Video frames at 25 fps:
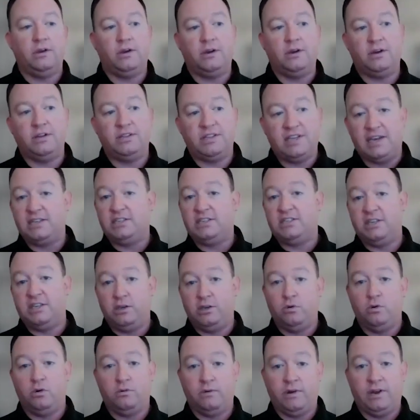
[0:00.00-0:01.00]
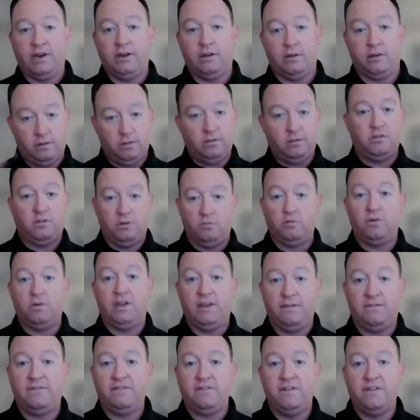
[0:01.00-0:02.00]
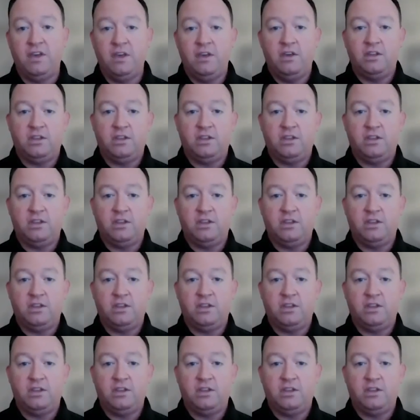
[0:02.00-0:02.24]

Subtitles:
Texio Arena and the Reef